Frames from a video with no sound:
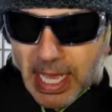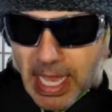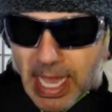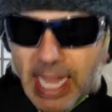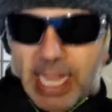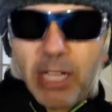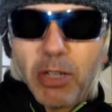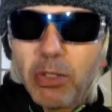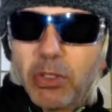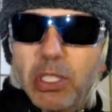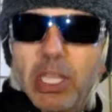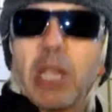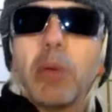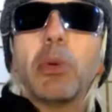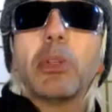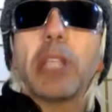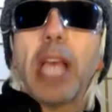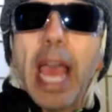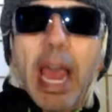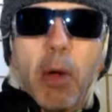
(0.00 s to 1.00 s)
he goes, it
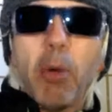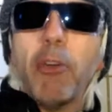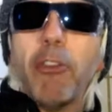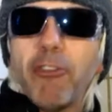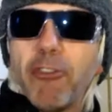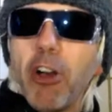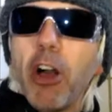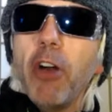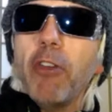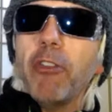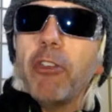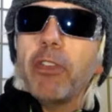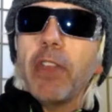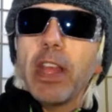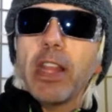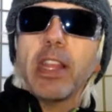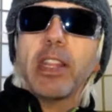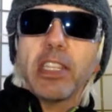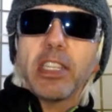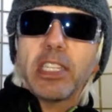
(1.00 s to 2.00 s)
was our fault
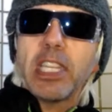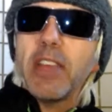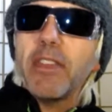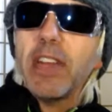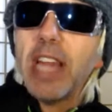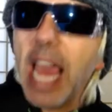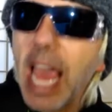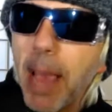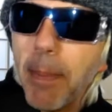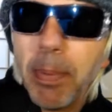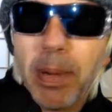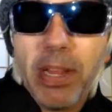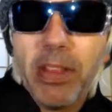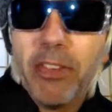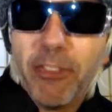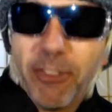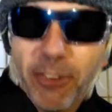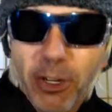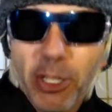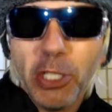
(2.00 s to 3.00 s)
that this even happened in
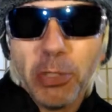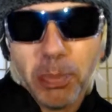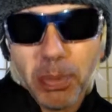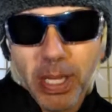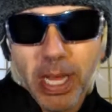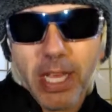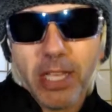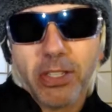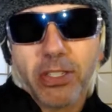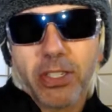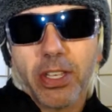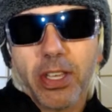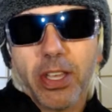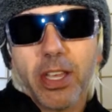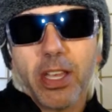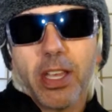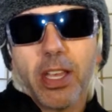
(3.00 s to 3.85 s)
the first place.